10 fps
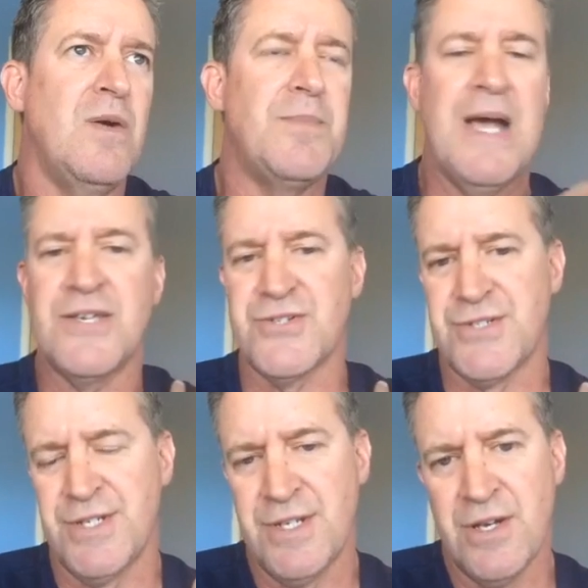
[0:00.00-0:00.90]
pastors
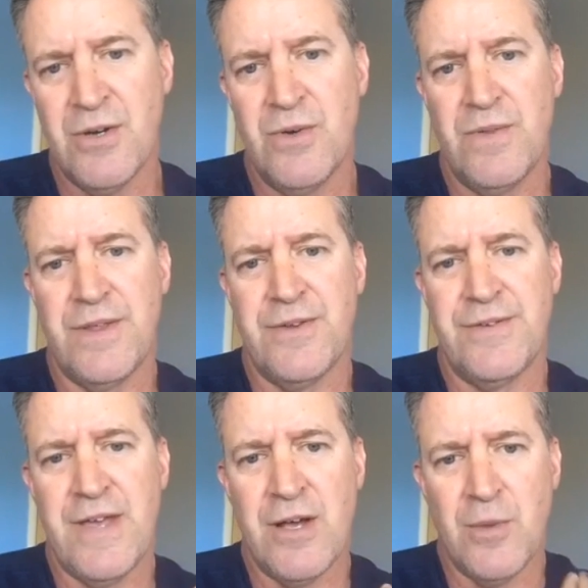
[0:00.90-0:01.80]
to know that
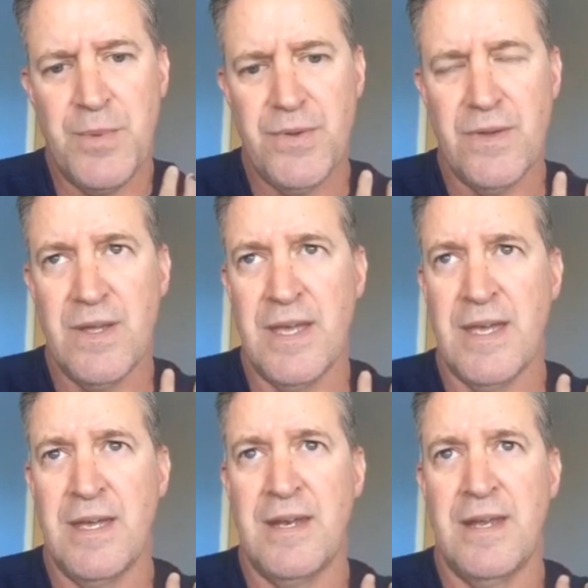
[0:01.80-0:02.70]
there's help,
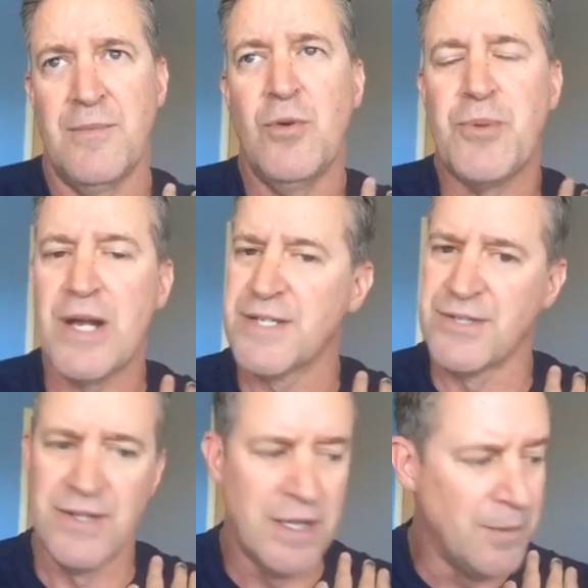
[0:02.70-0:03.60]
and real
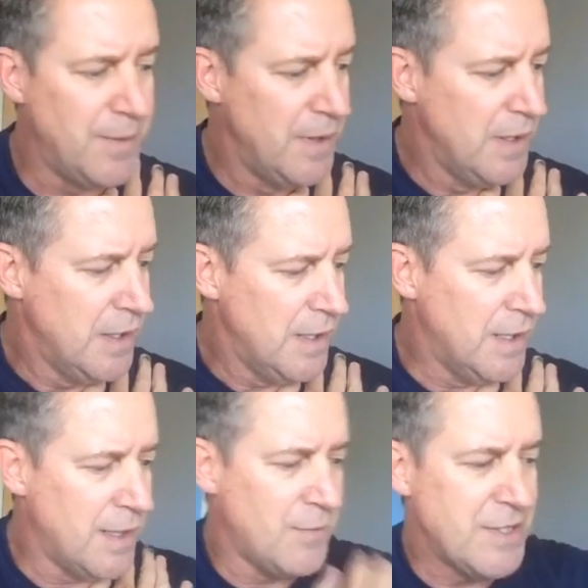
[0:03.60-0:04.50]
practical help.
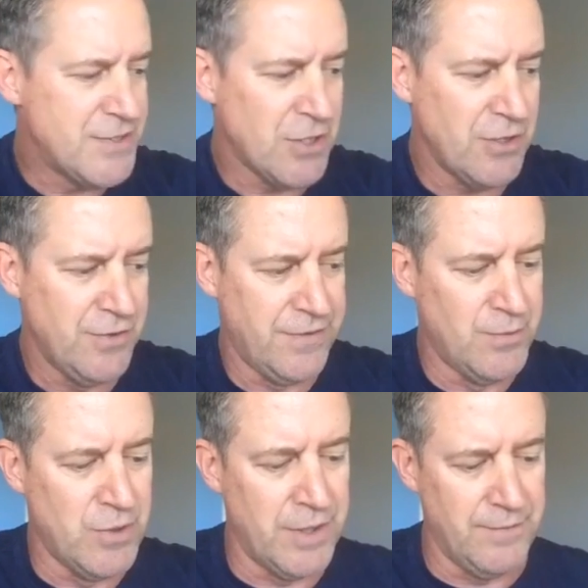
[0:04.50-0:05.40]
I read this article this
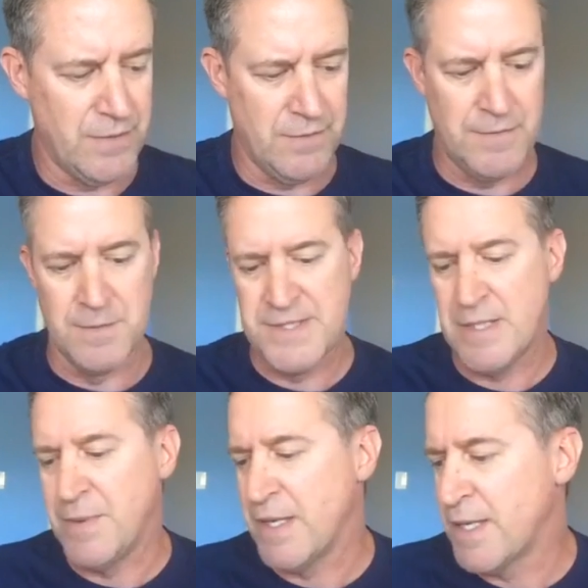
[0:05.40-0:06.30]
morning from
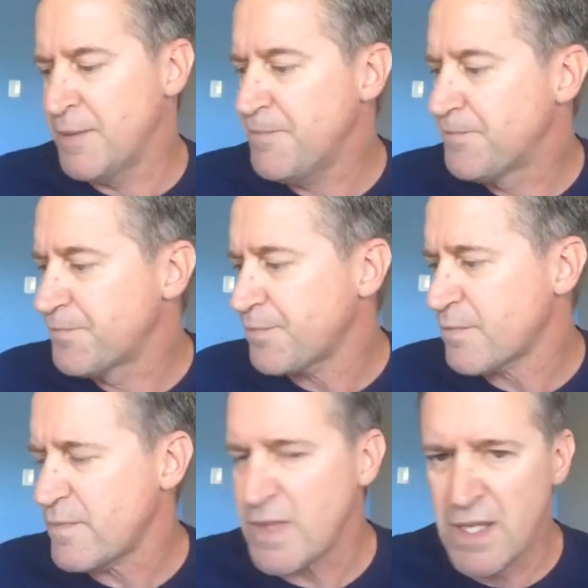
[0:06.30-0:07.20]
CBN,
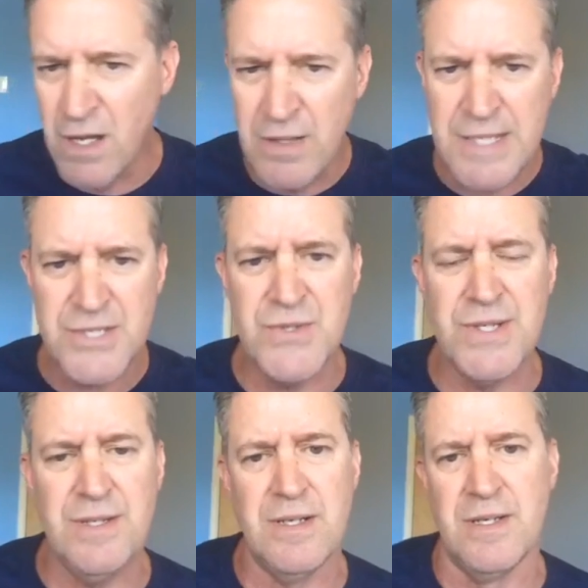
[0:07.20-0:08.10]
and I'll link to
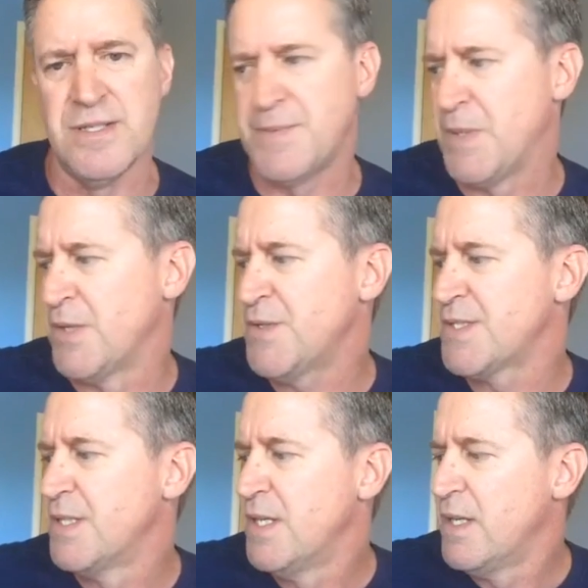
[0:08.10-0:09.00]
it on this
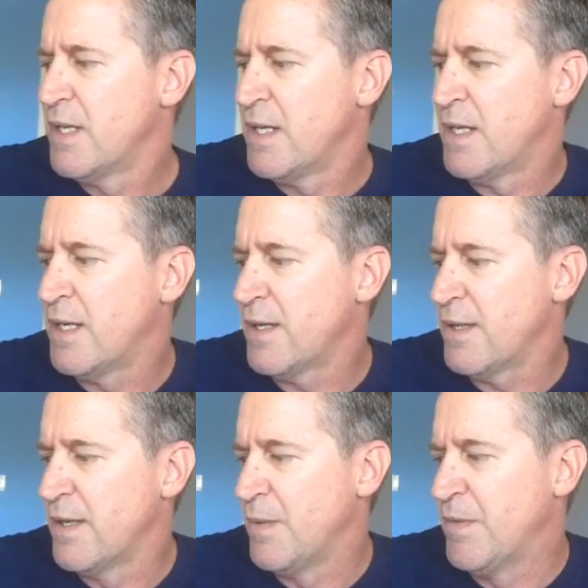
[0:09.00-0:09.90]
post.
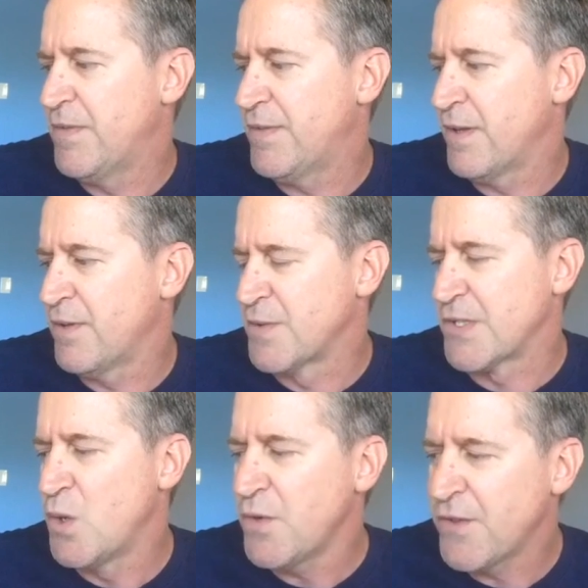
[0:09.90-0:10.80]
There was
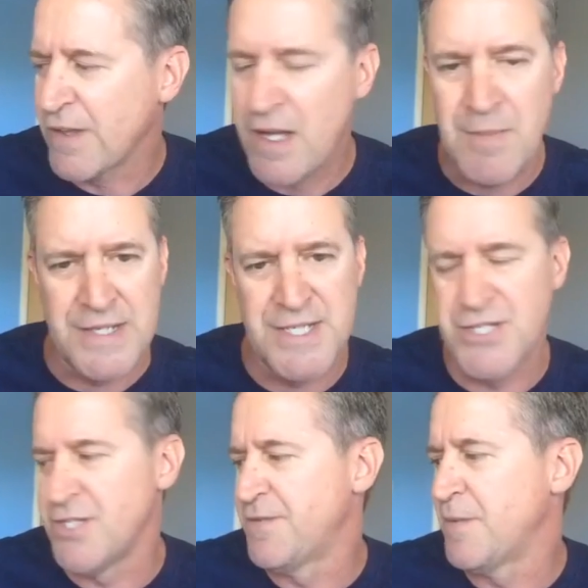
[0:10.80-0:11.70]
a quote there that got my
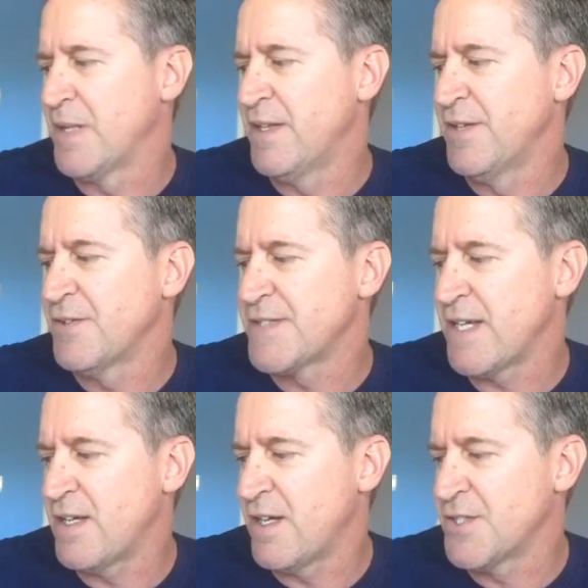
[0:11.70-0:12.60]
attention from a clinical
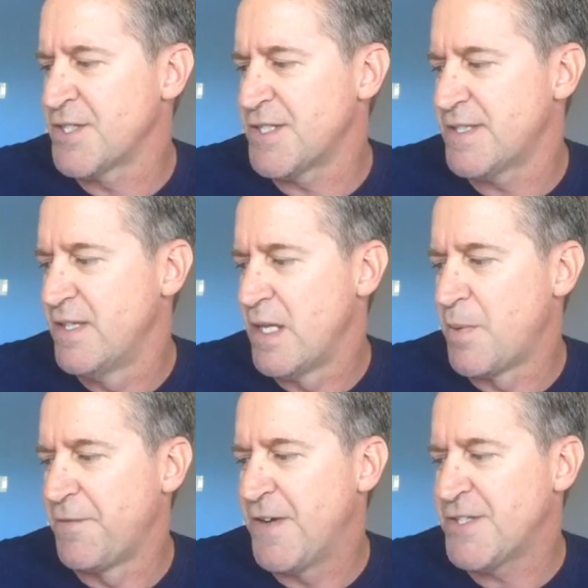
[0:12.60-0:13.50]
psychologist, a
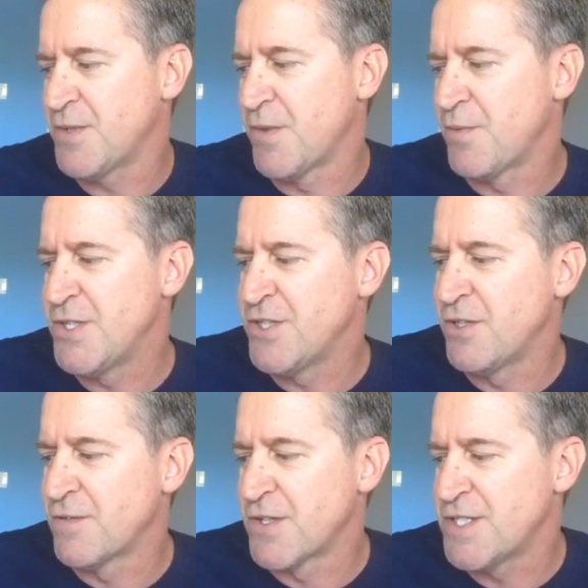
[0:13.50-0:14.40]
professor with Regent
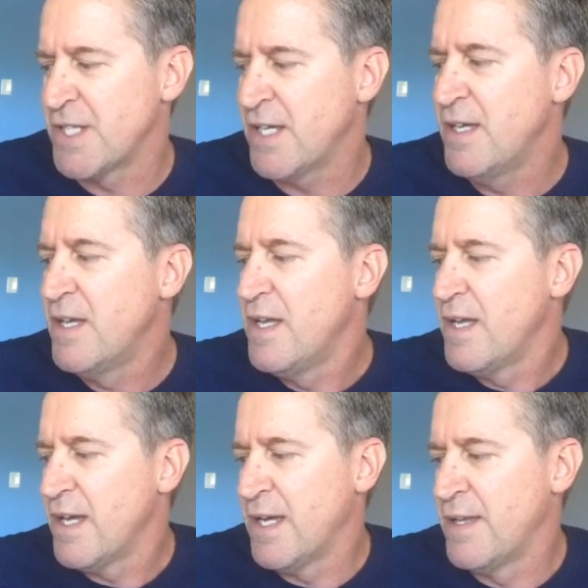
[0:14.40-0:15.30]
University,
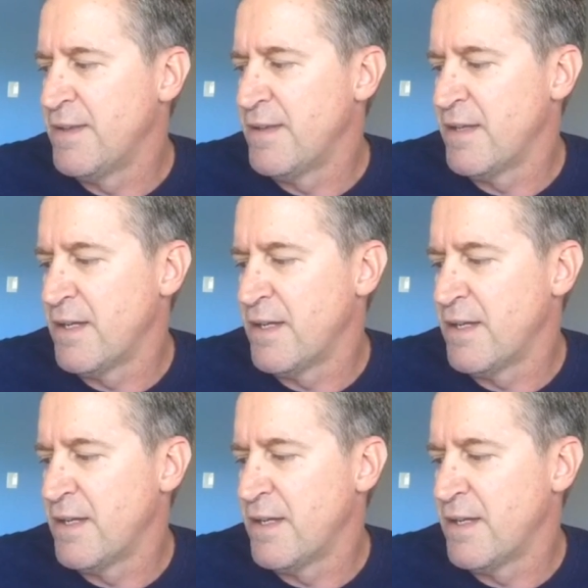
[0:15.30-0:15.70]
and